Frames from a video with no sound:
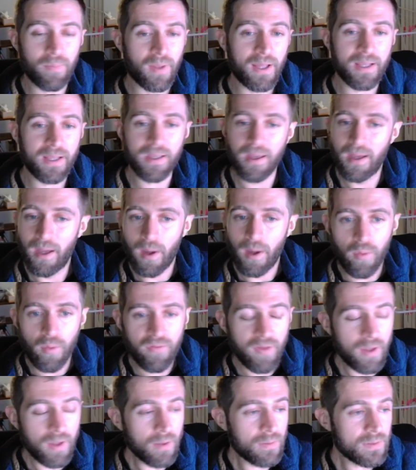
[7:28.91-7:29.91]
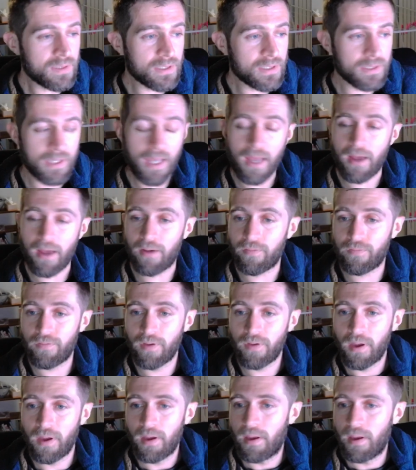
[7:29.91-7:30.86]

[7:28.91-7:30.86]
like with Healed to Death,